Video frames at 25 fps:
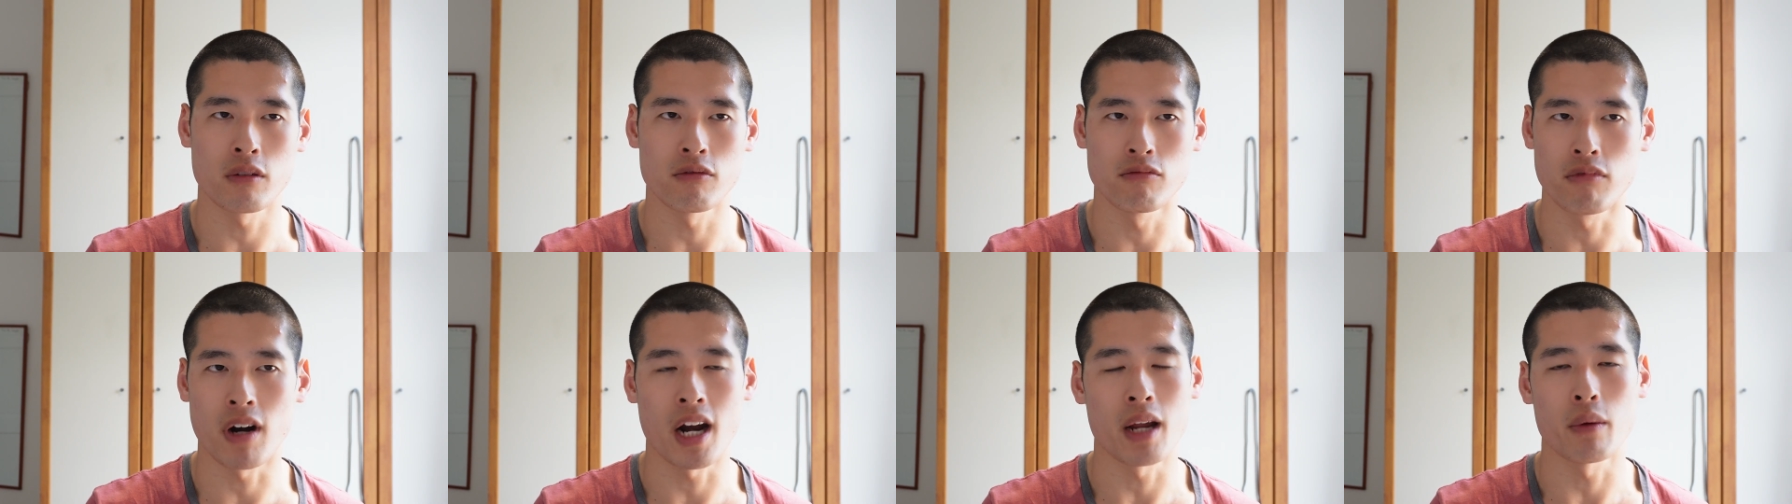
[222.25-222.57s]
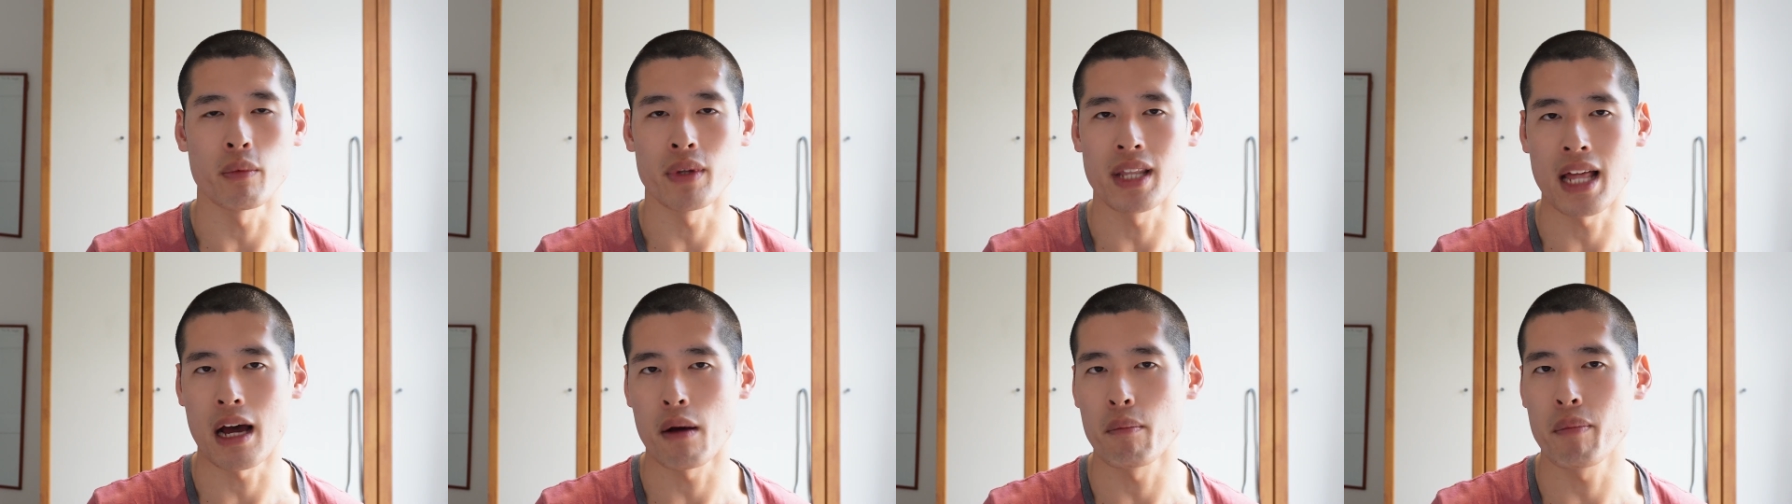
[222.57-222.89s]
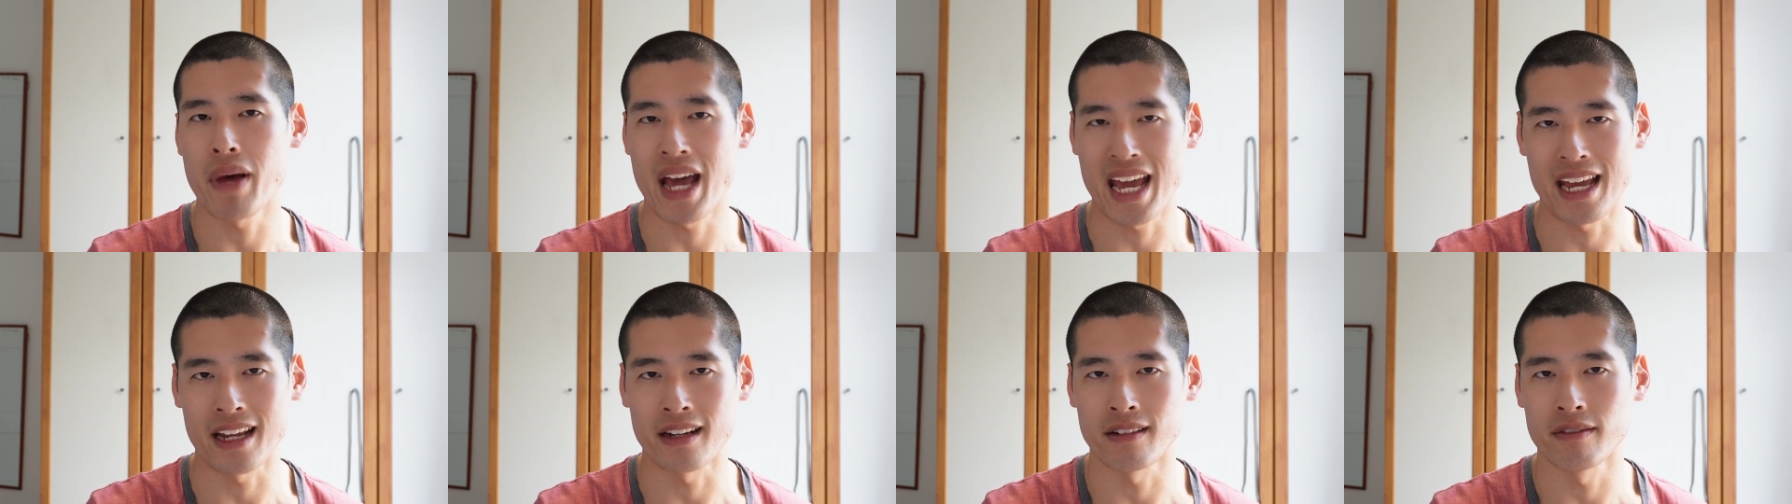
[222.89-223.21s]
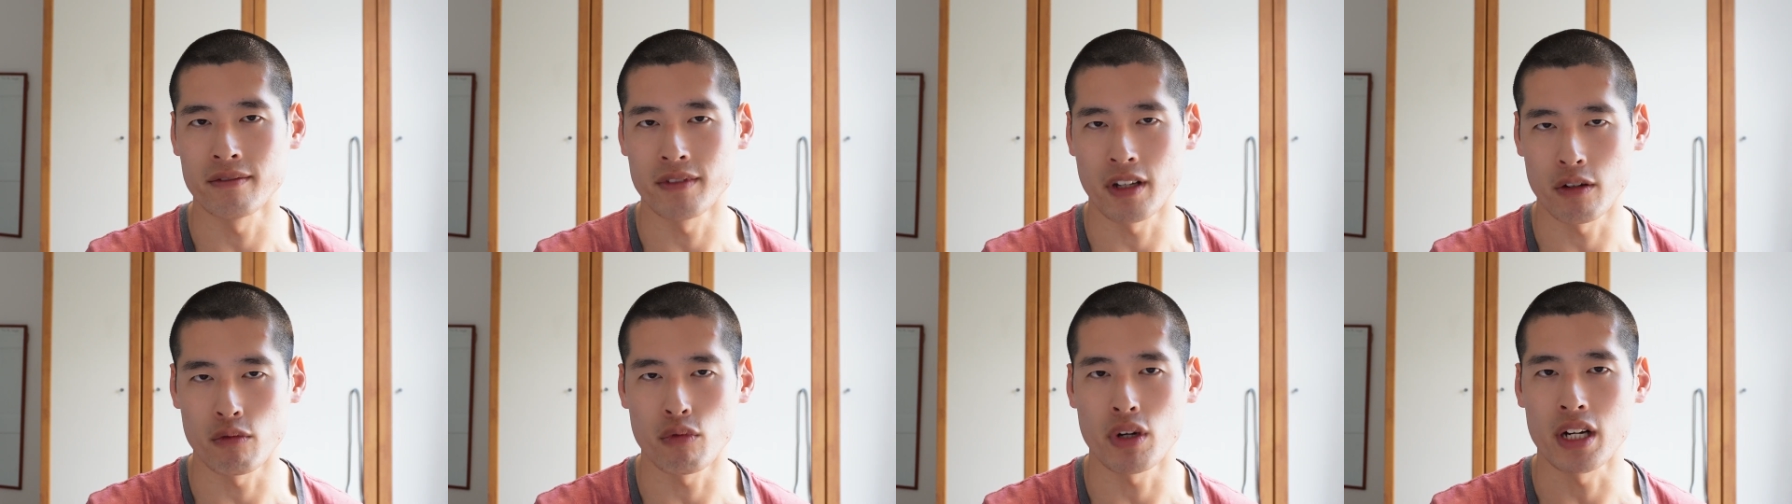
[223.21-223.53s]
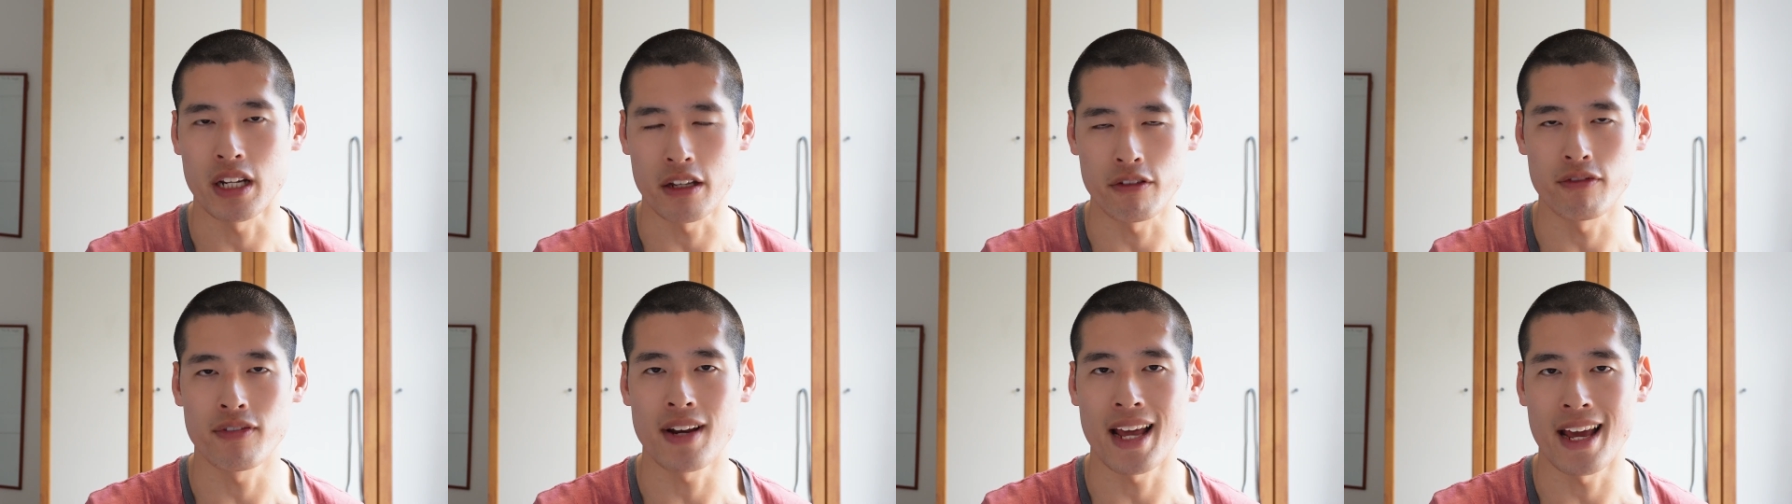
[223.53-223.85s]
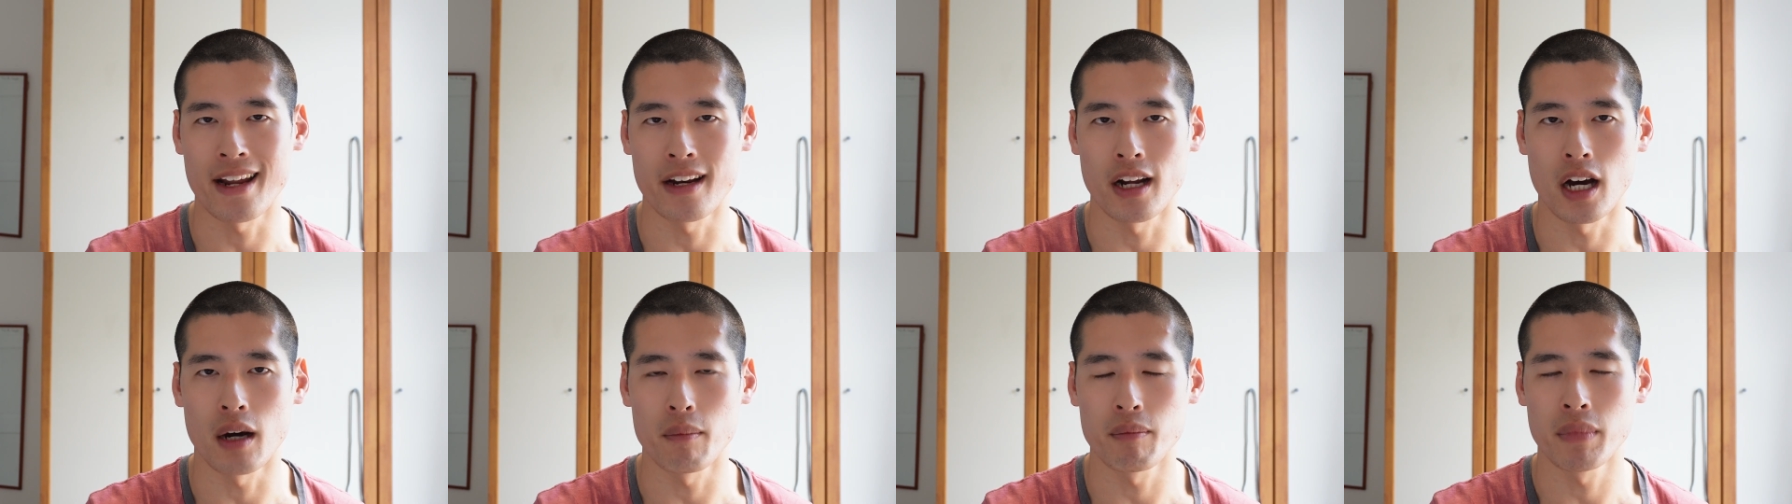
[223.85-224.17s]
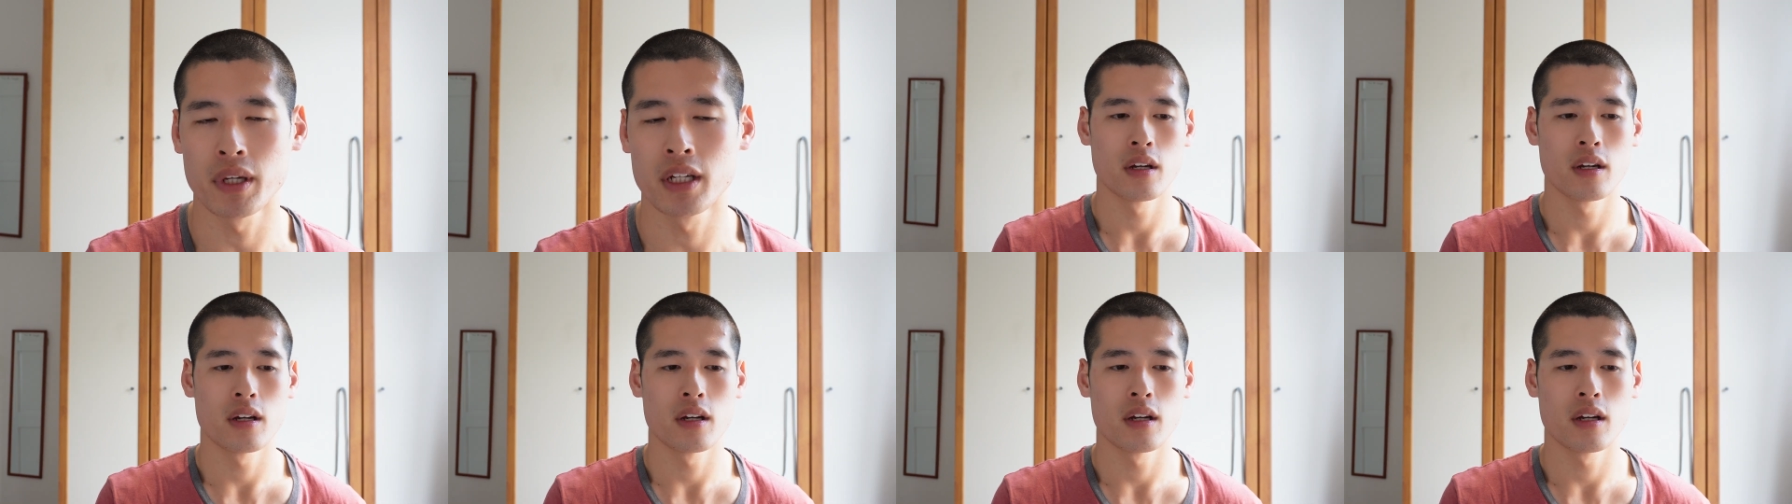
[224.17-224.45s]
write without pain. It really flared up.